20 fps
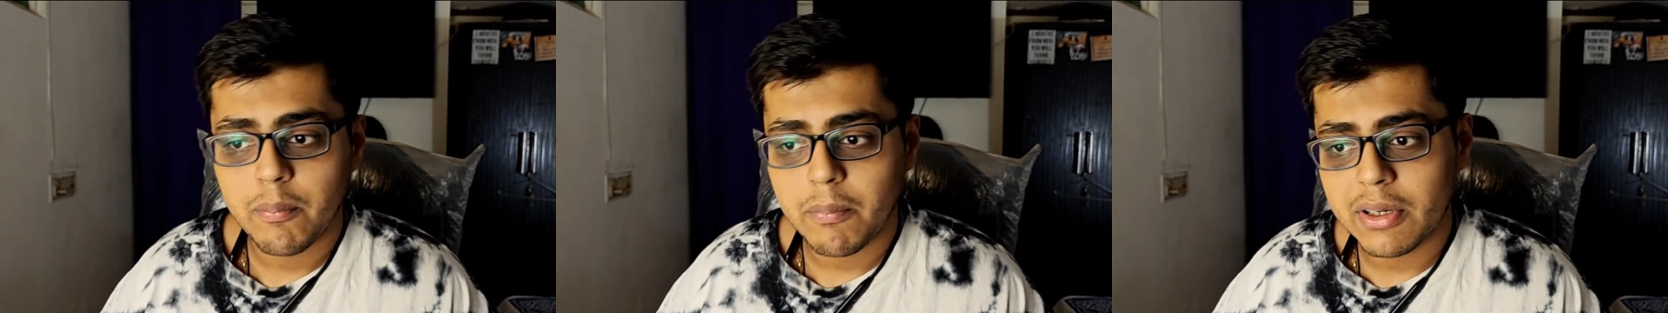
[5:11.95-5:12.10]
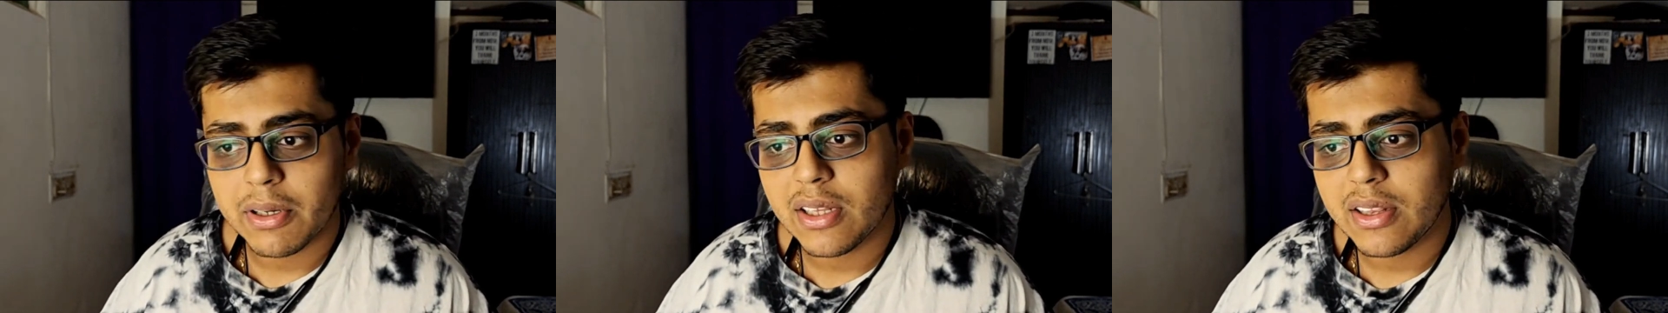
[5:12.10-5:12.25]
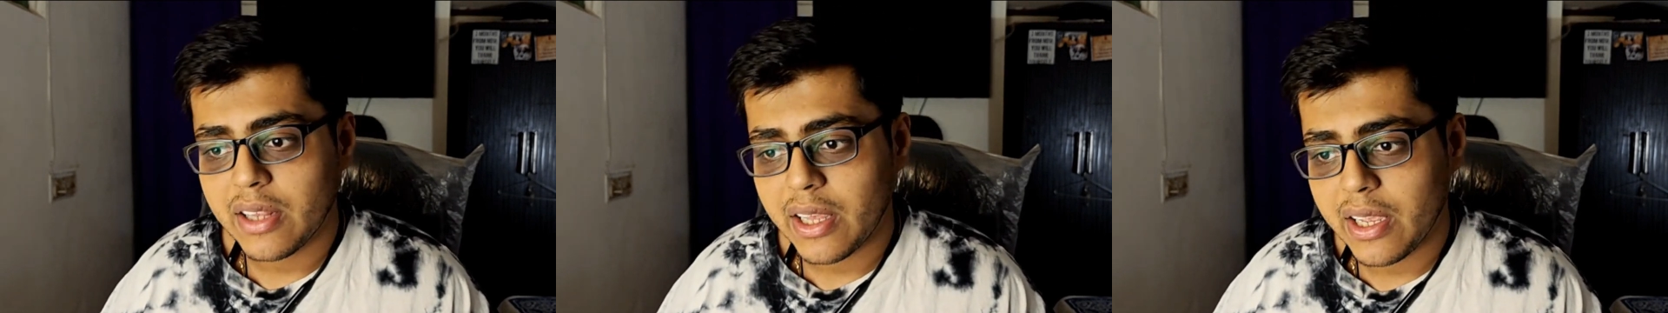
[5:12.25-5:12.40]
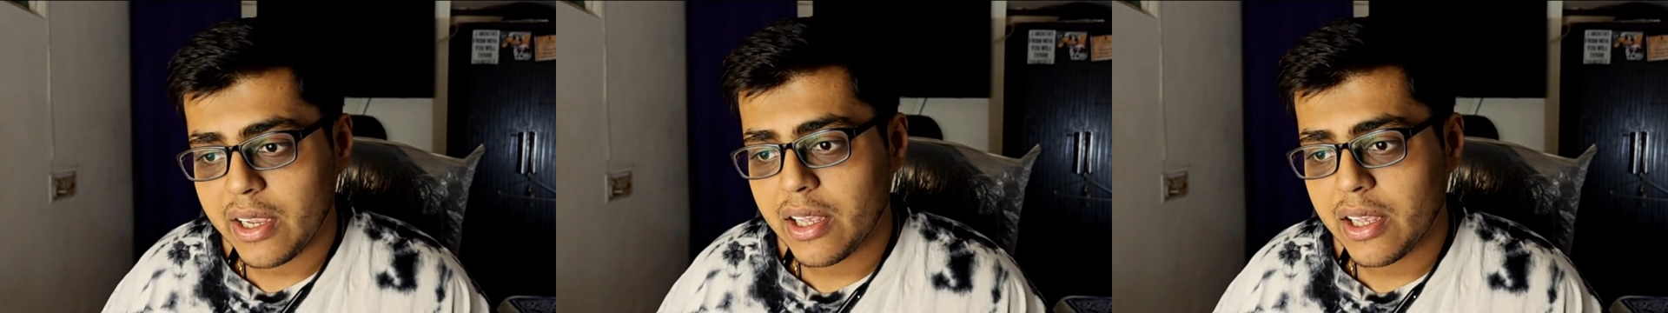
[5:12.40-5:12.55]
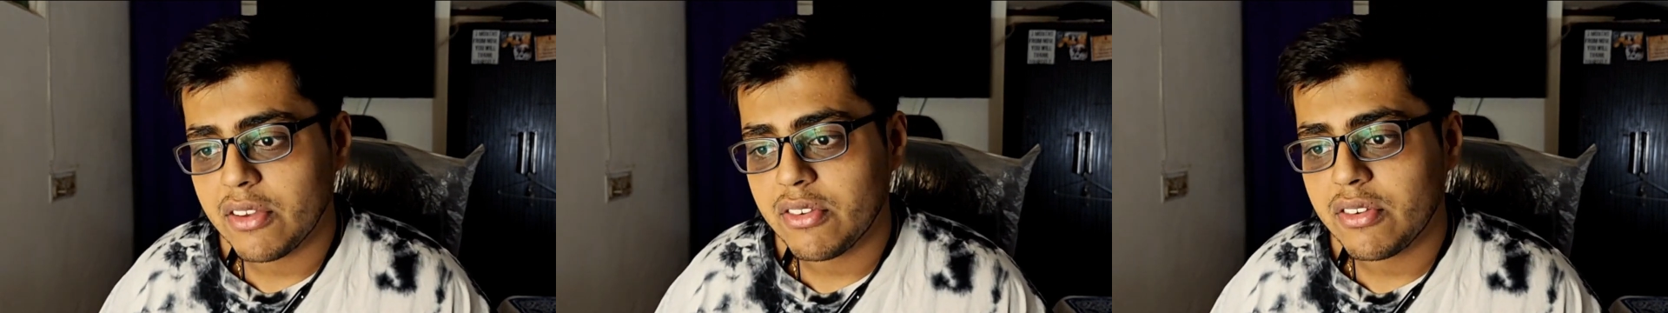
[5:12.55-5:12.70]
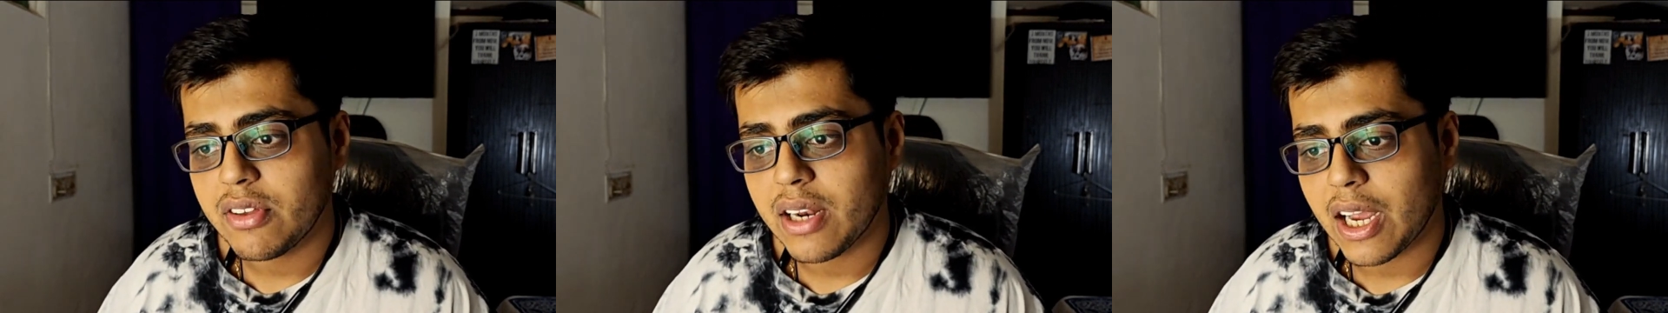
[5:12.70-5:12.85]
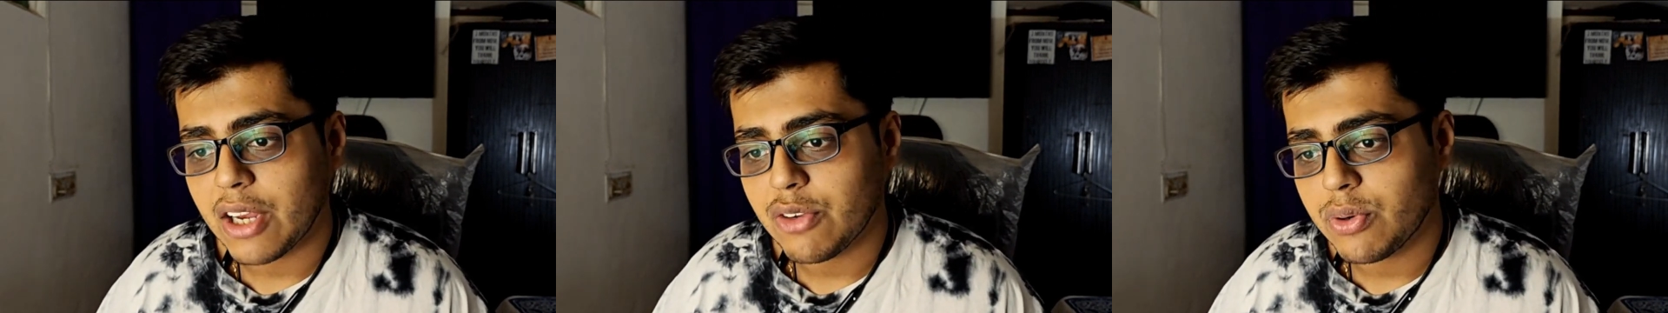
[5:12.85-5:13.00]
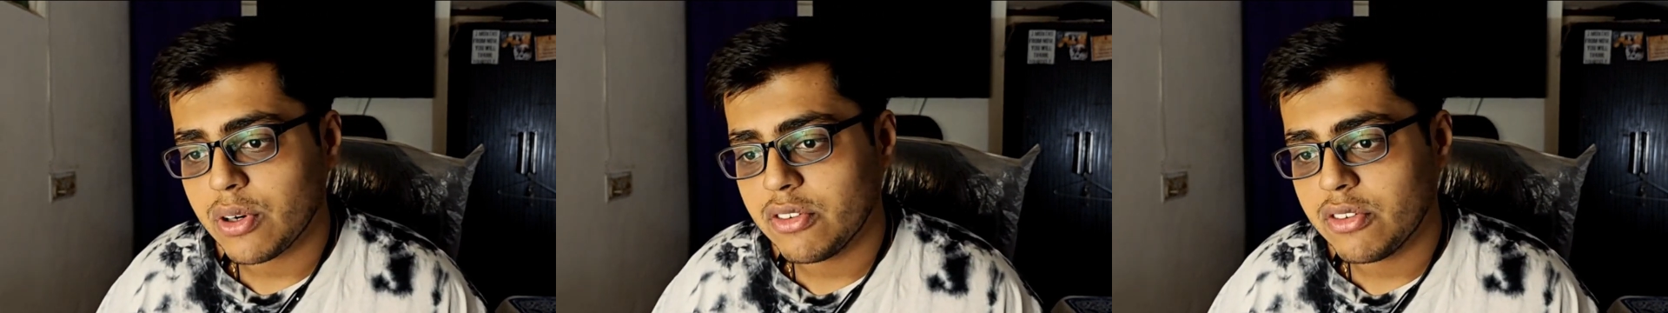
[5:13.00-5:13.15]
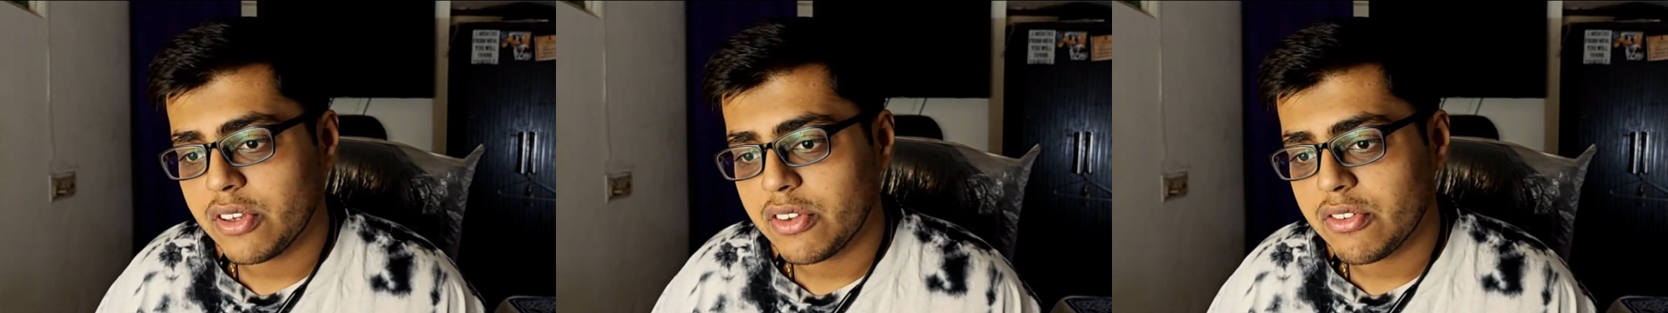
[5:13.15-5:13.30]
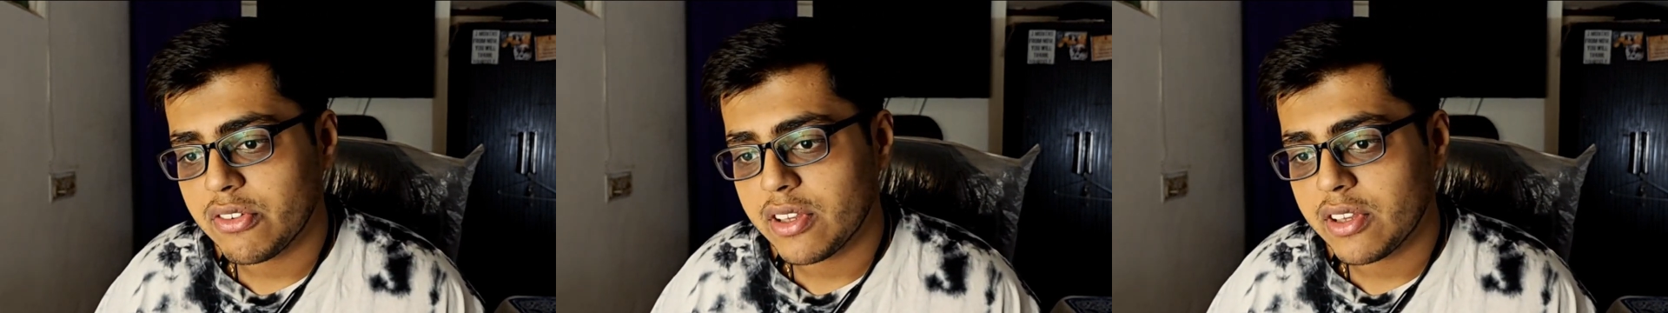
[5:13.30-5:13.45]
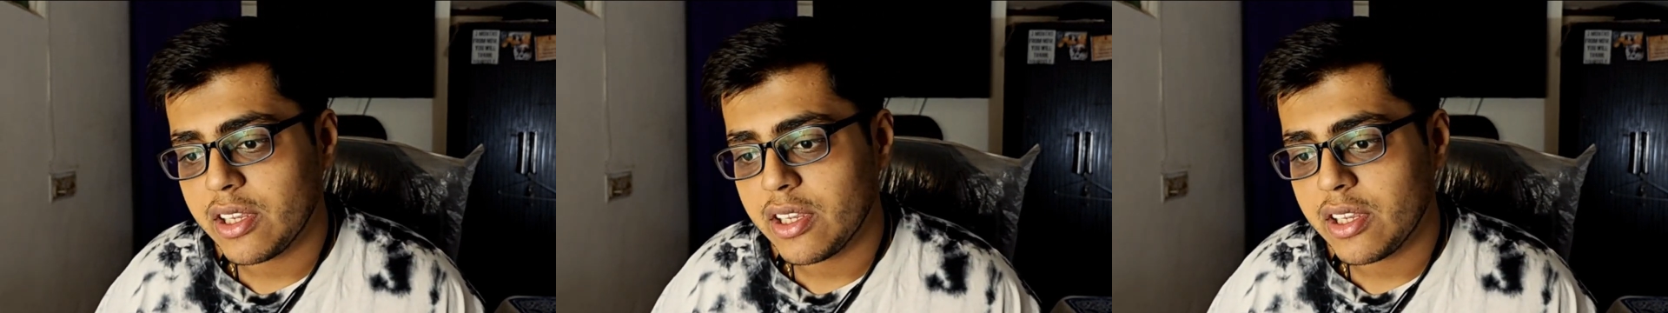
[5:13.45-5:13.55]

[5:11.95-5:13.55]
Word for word: But the thing is, Rashford just